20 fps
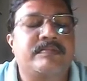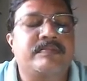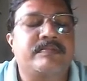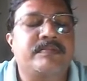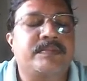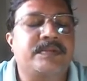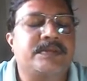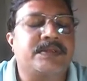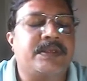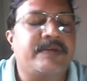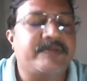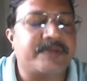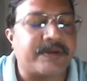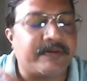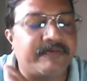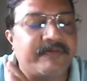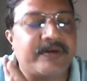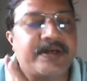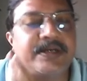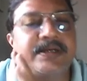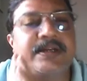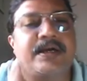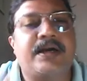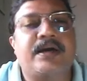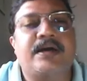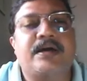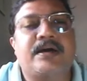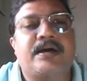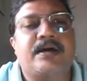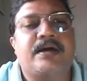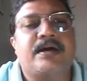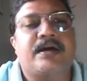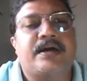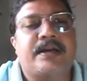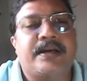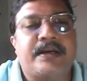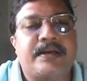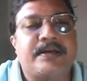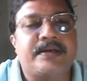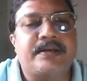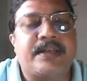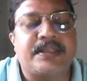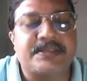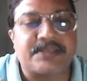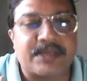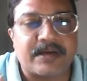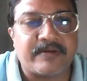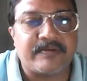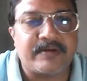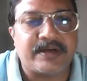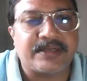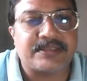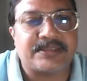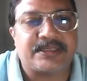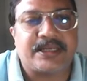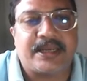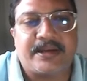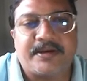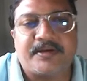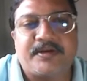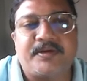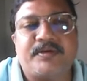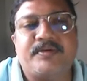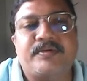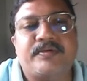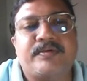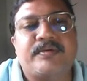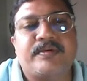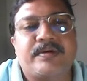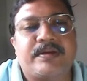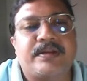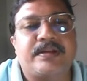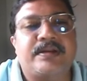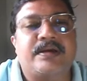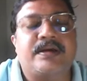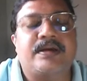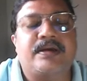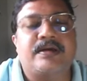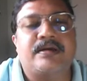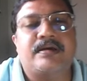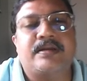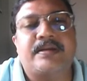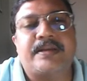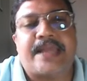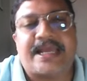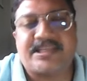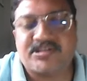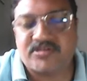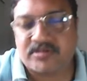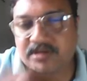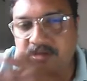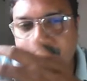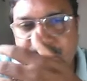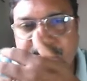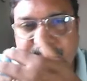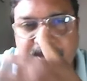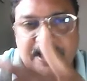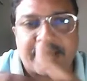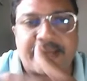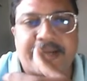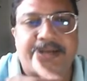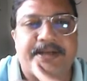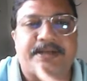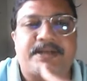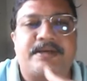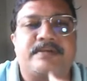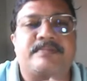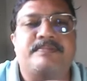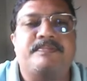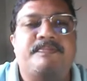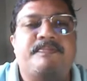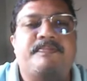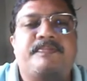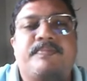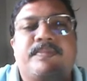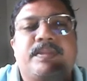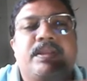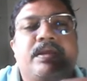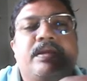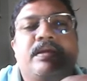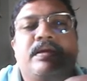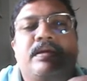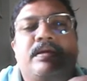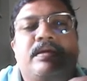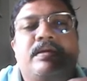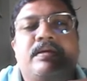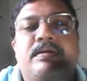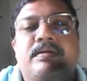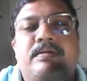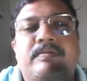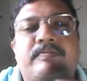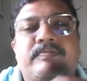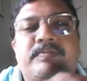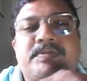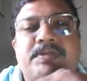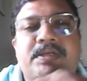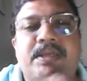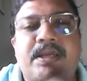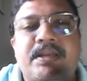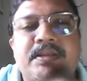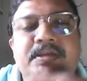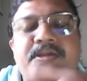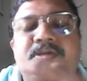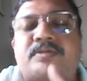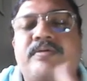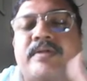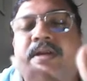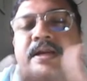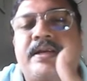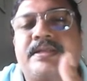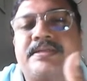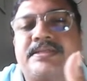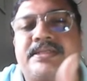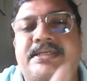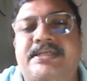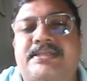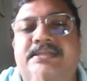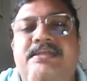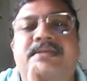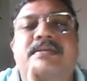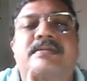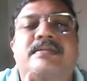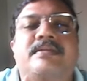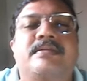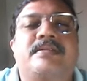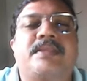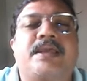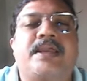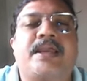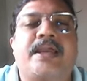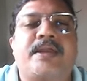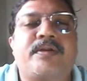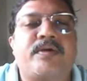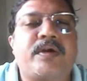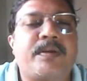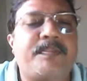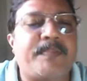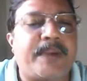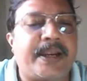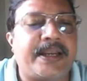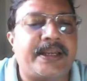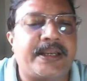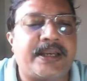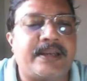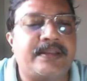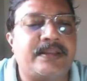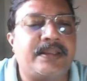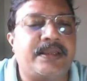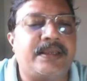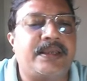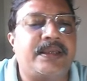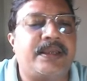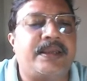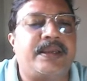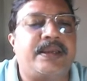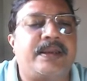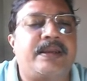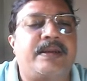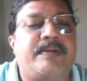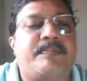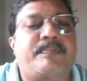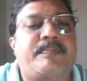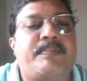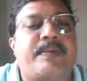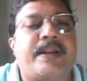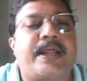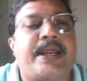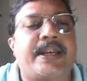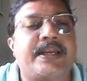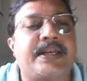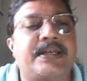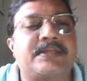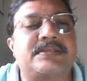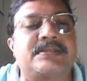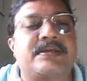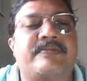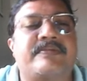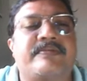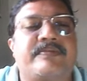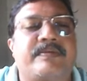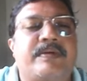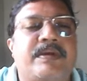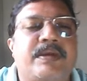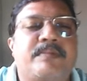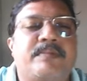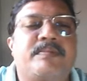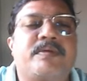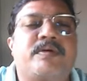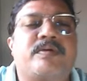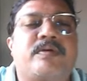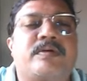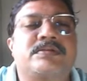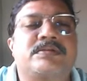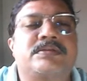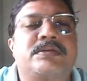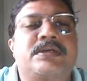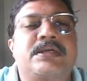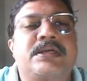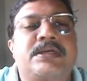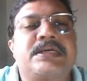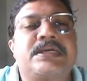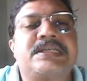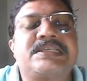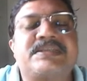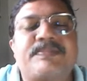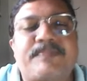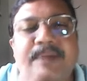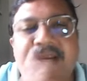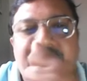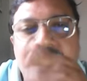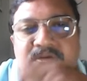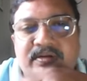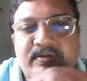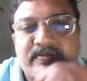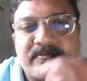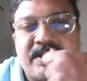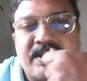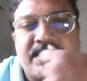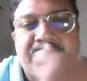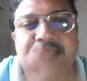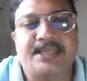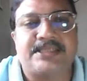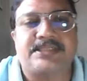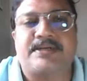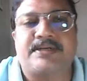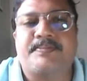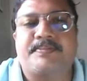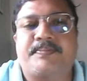If someone discovers a new natural plant which can cure a disease, they cannot patent the plant itself because it's part of the nature.